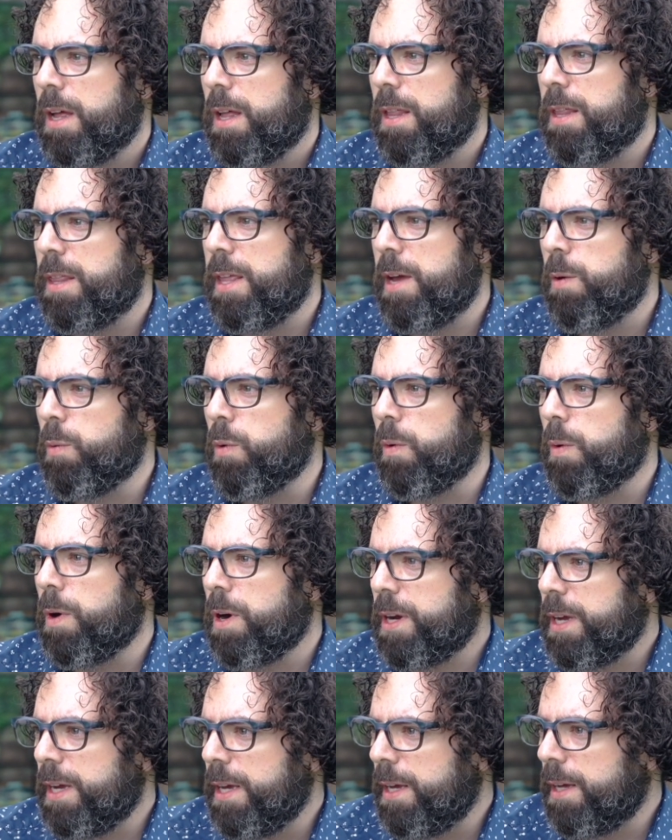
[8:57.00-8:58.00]
they were
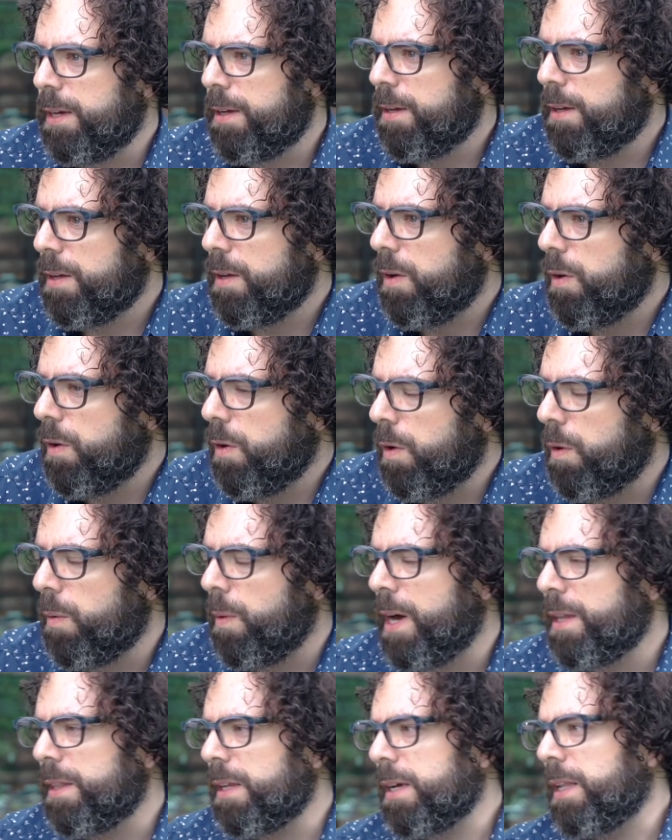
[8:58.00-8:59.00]
working
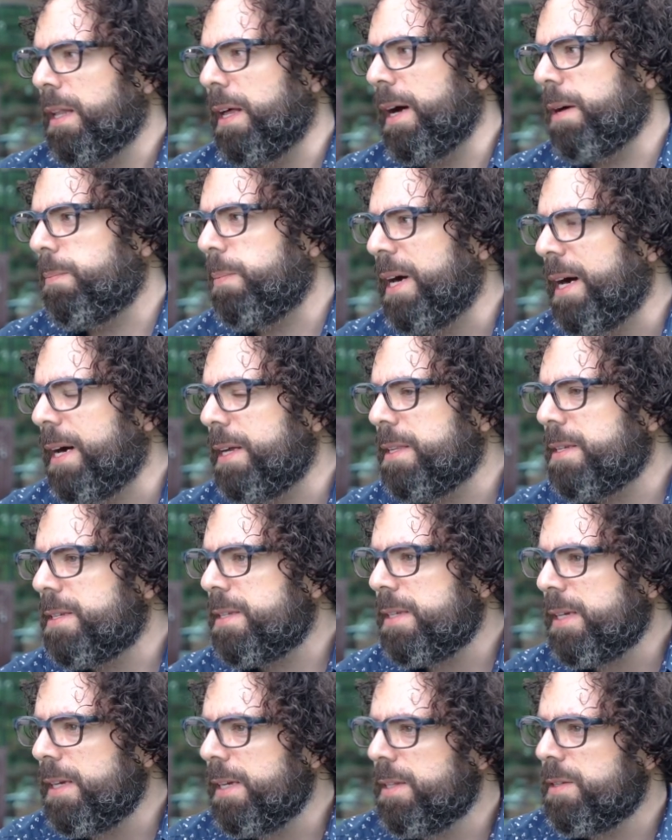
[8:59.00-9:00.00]
around the clock behind the
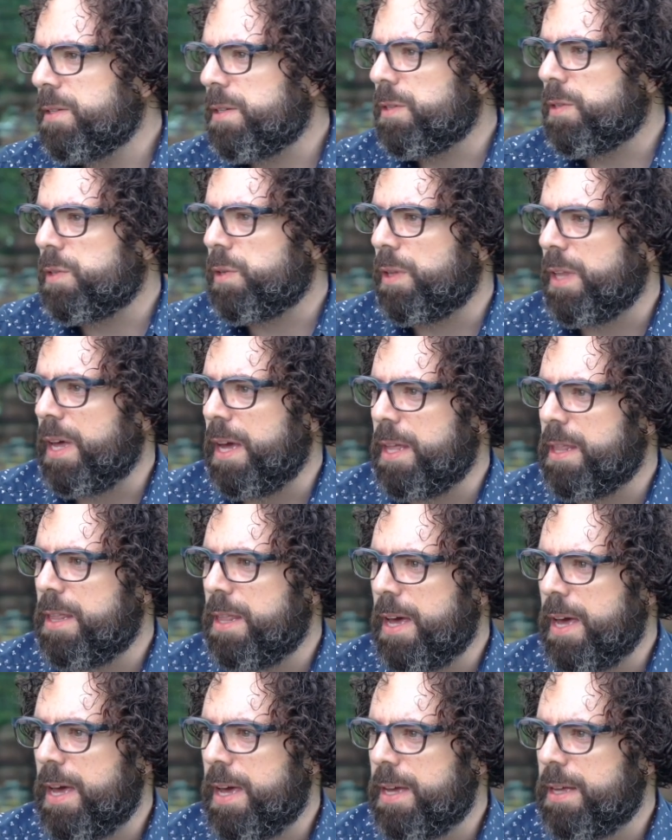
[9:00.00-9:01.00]
scenes, and so
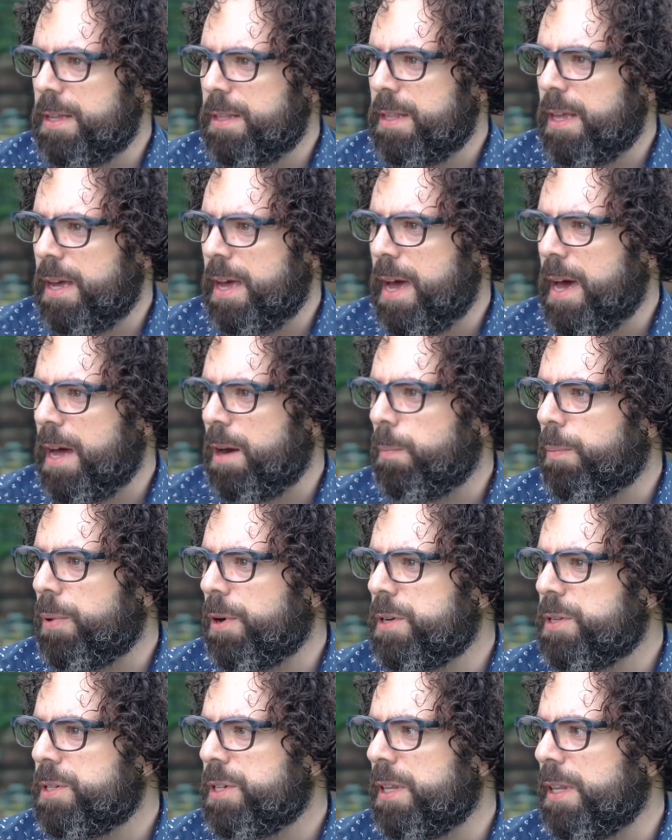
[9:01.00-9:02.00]
they had a
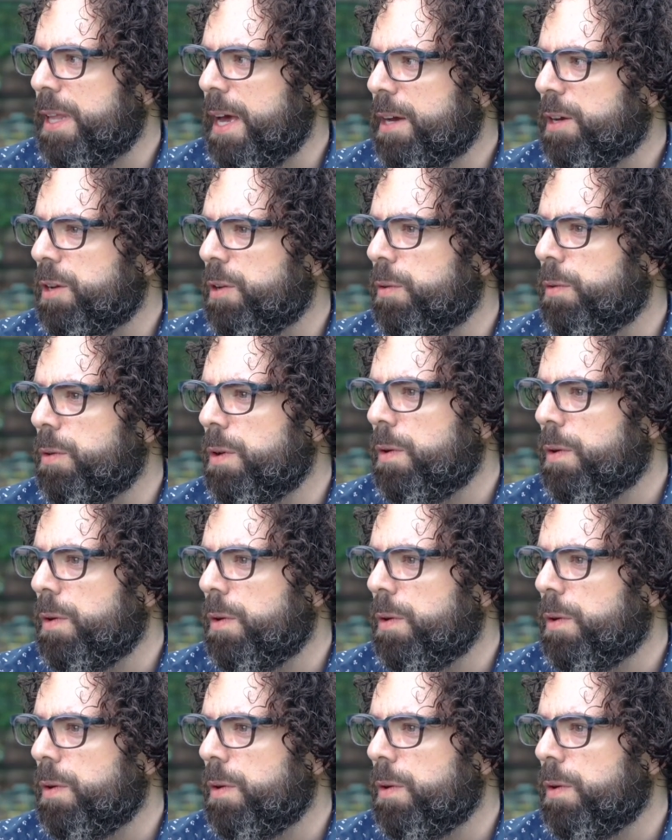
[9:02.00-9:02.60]
person that could